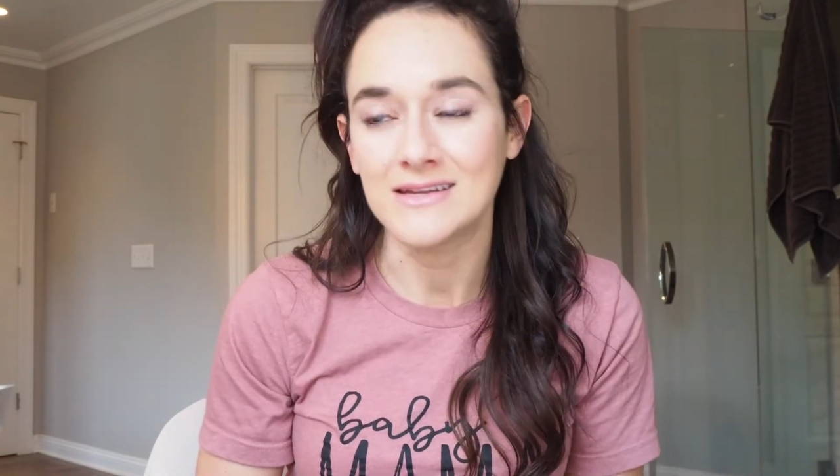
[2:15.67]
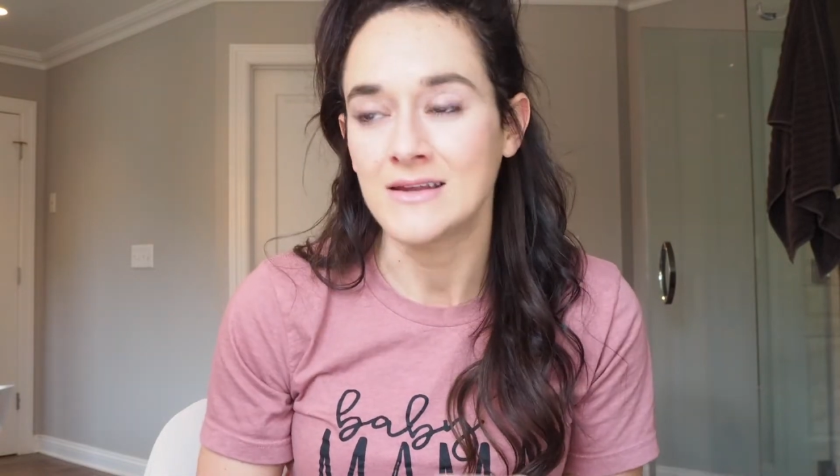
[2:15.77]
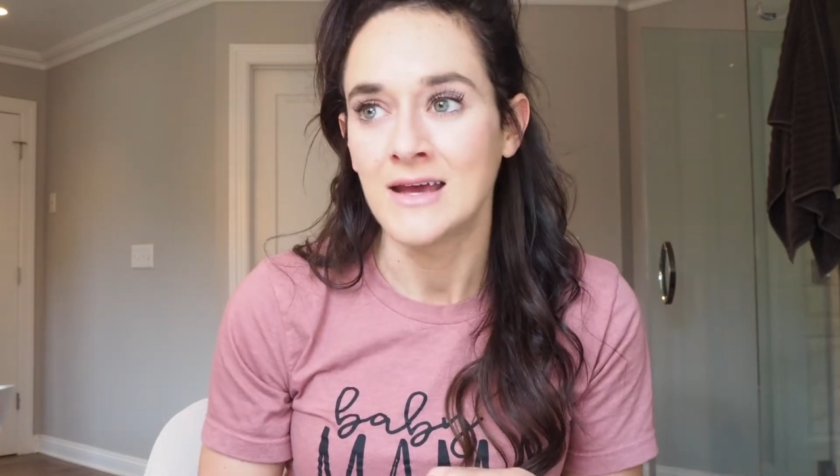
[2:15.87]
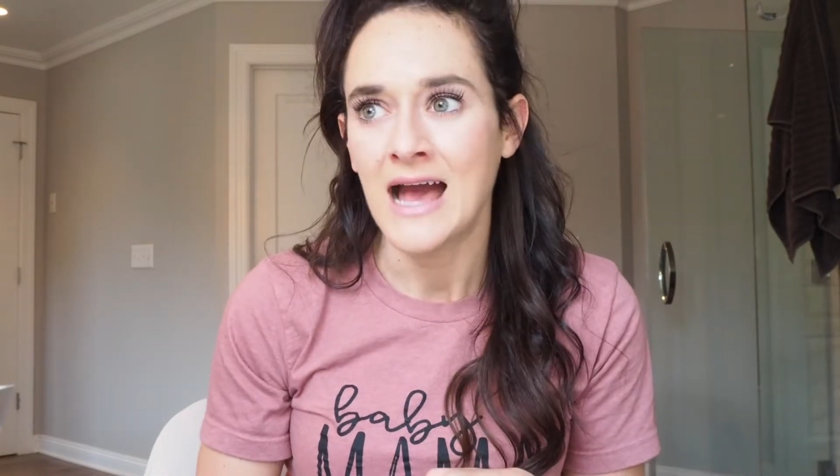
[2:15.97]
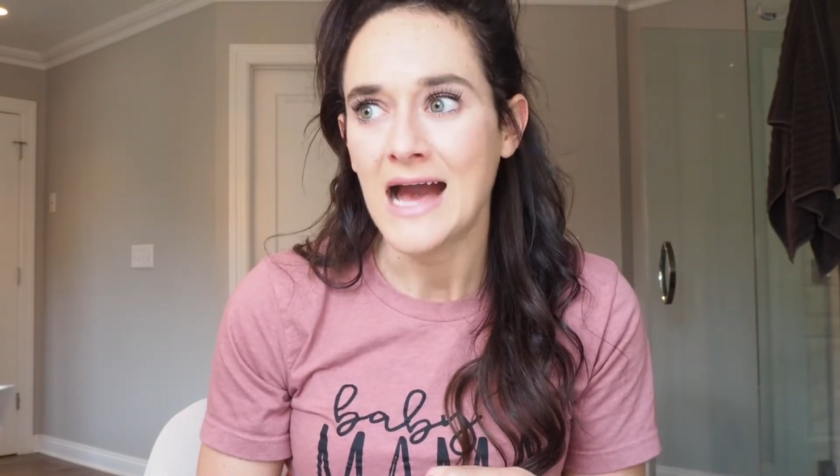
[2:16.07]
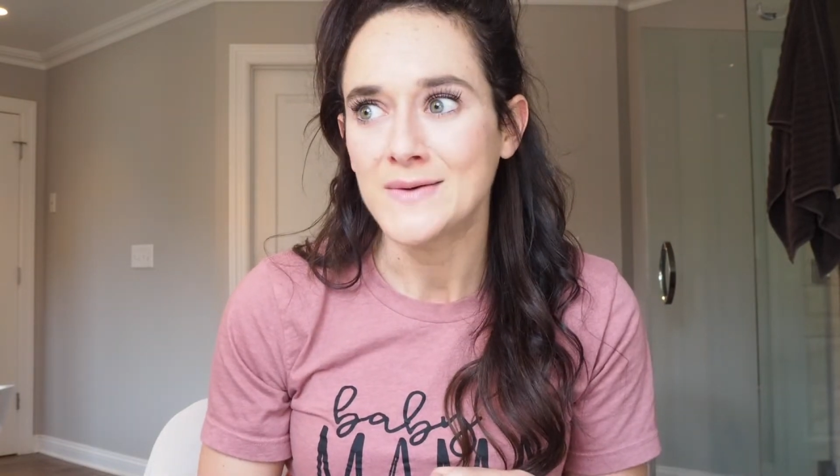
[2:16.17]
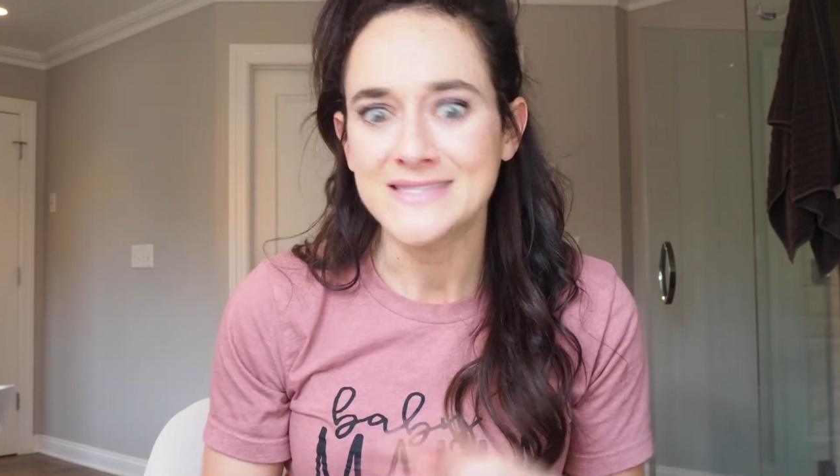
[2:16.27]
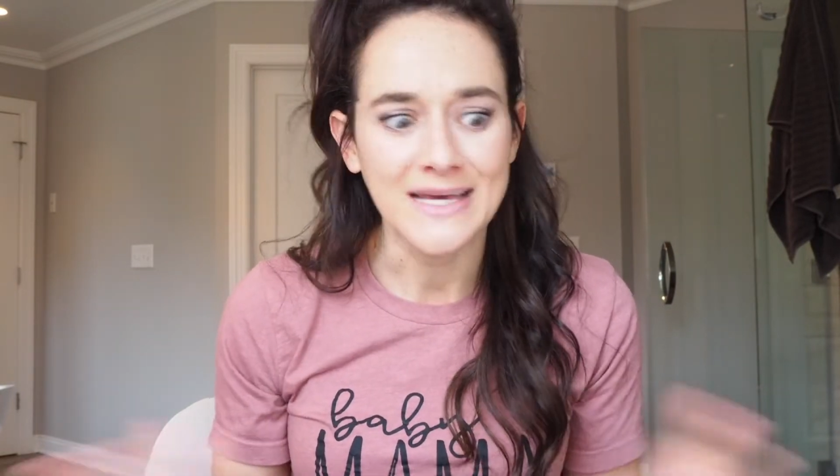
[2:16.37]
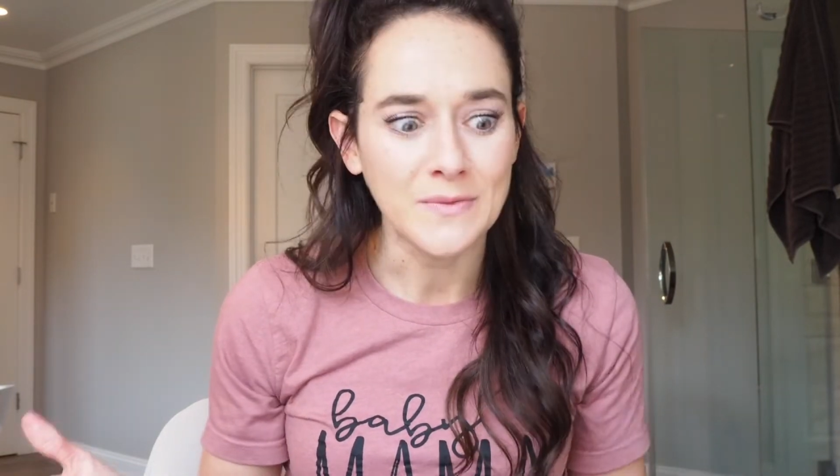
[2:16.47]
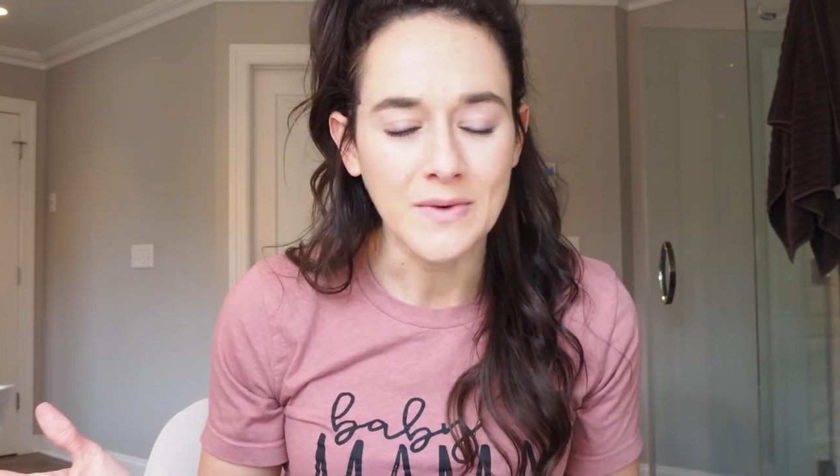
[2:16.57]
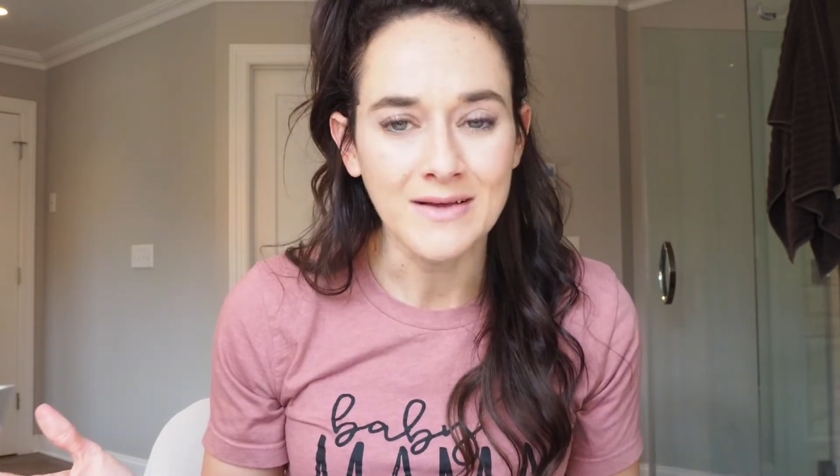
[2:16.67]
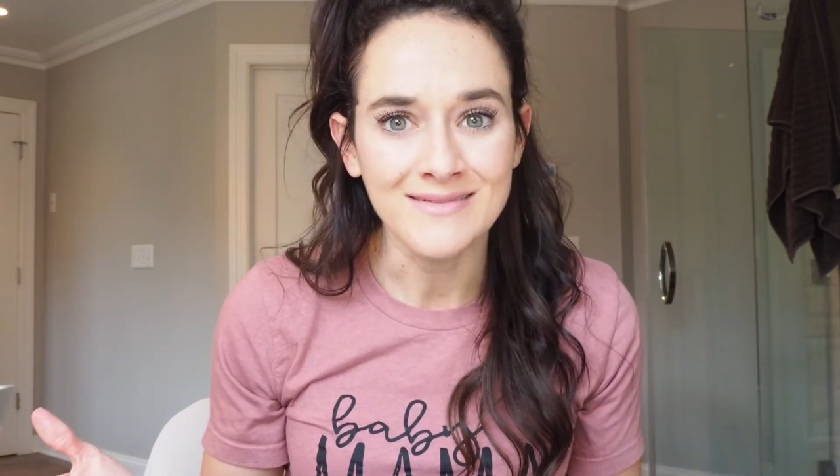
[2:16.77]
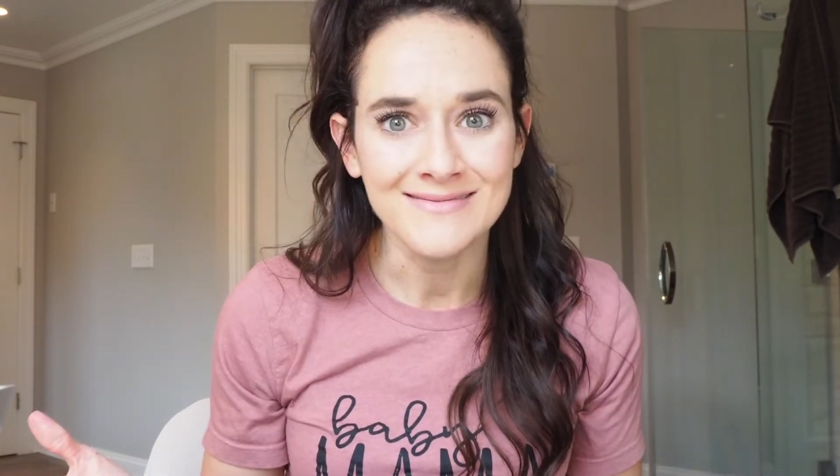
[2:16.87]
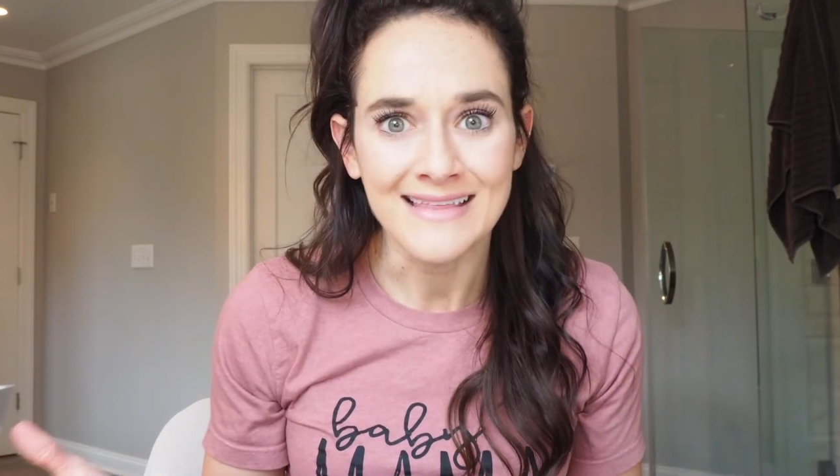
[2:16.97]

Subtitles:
And I was like, well,